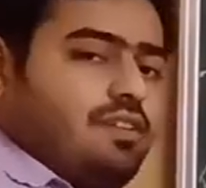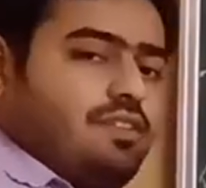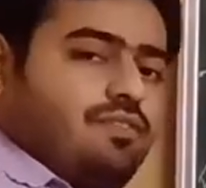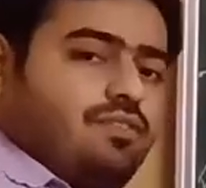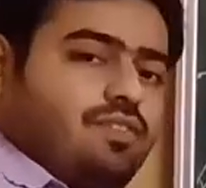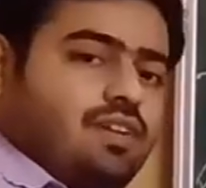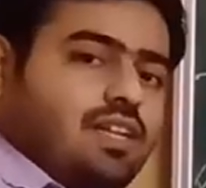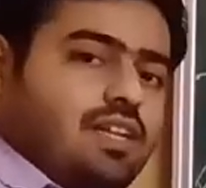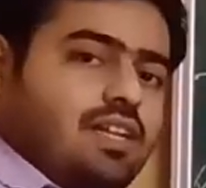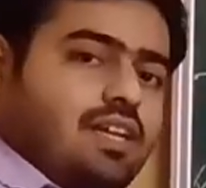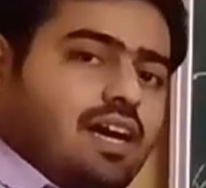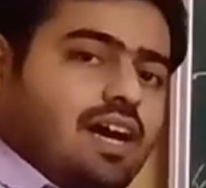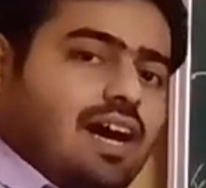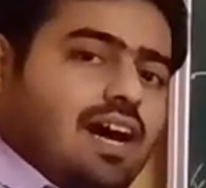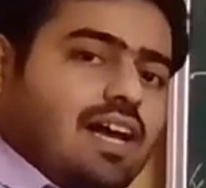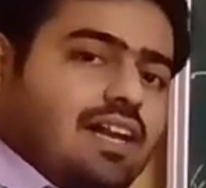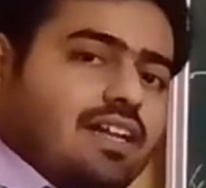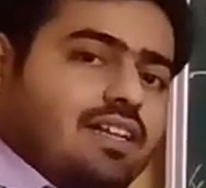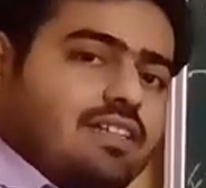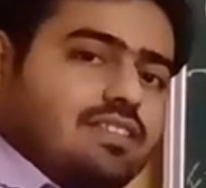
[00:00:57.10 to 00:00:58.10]
1
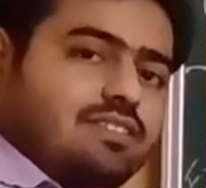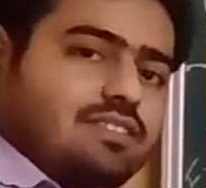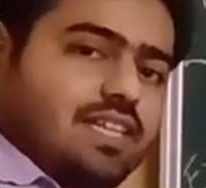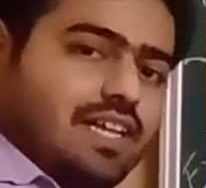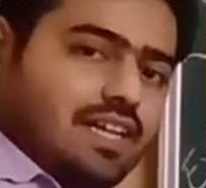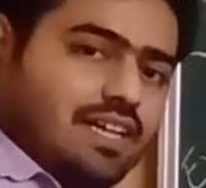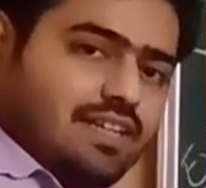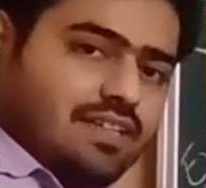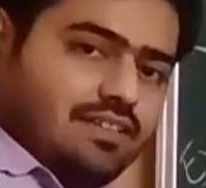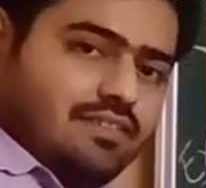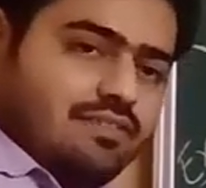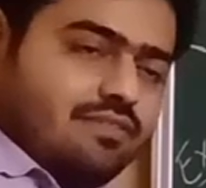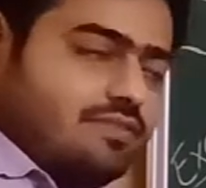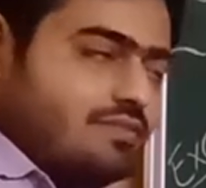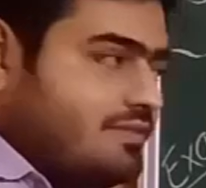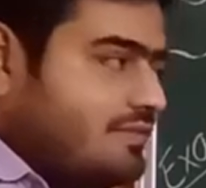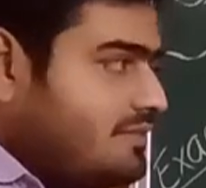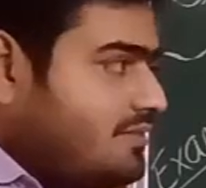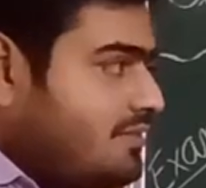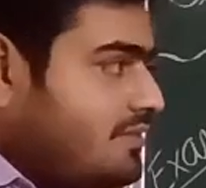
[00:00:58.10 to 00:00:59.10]
arc second.
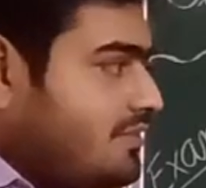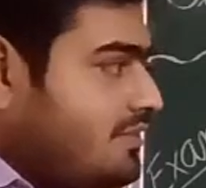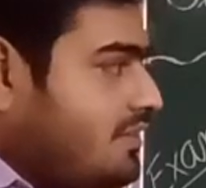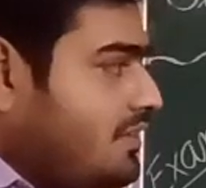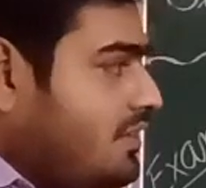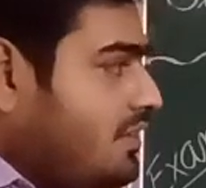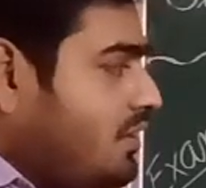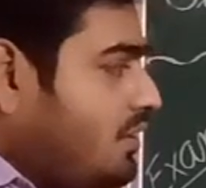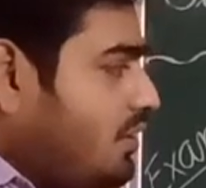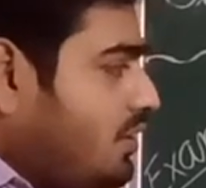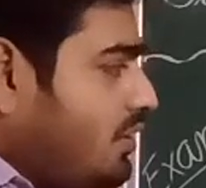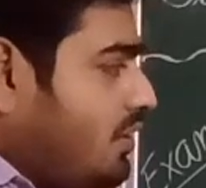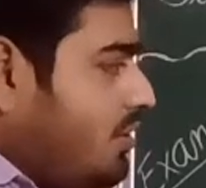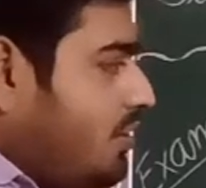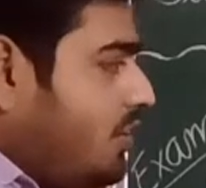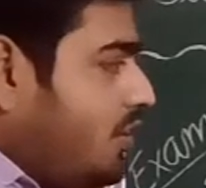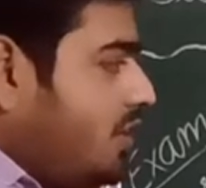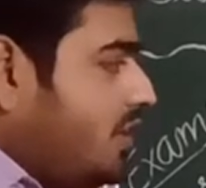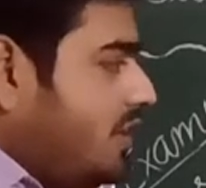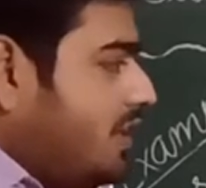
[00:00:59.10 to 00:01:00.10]

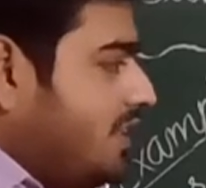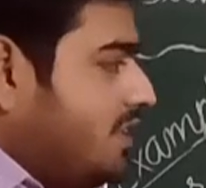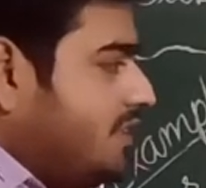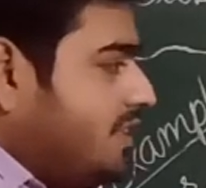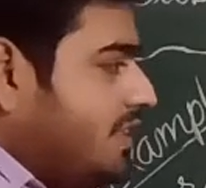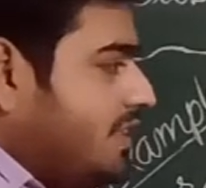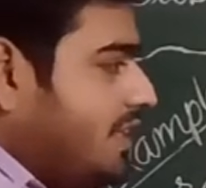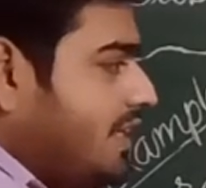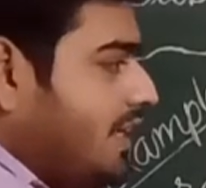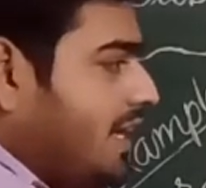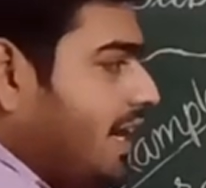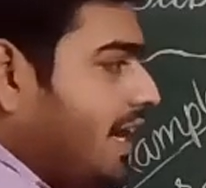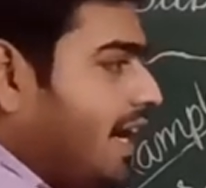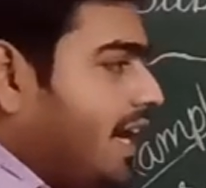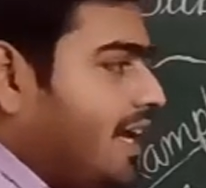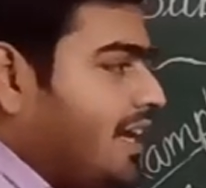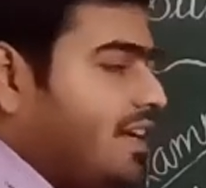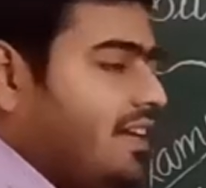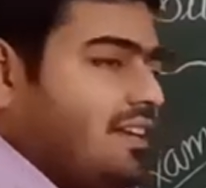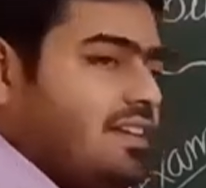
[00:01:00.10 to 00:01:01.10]
All these three
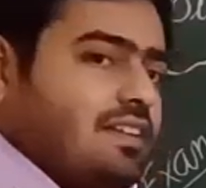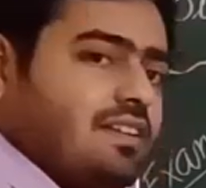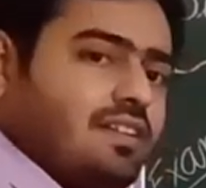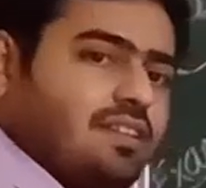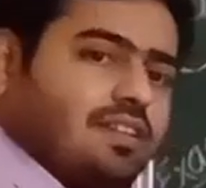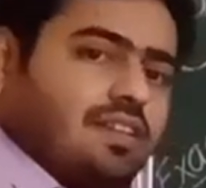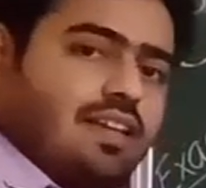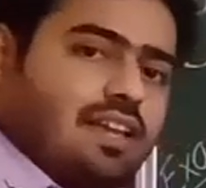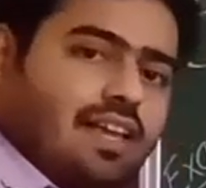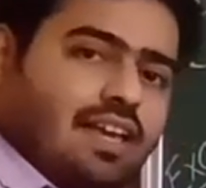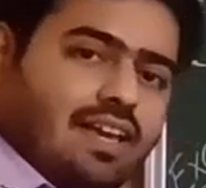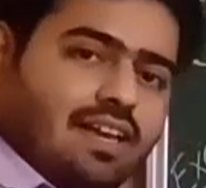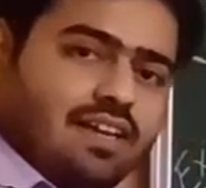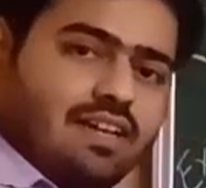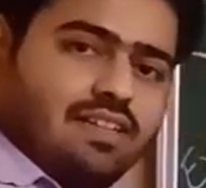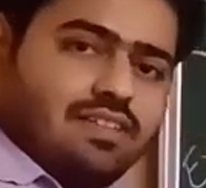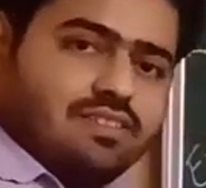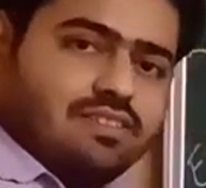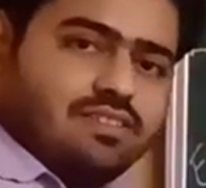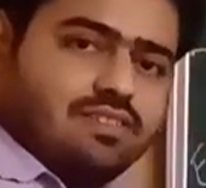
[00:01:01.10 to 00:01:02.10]
are
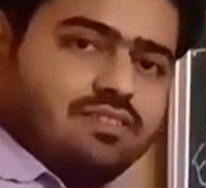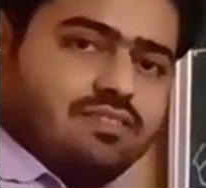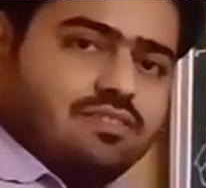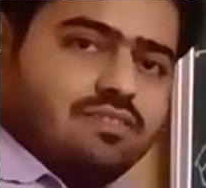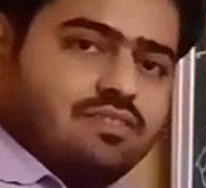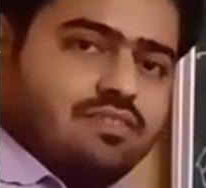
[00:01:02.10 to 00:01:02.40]
angles,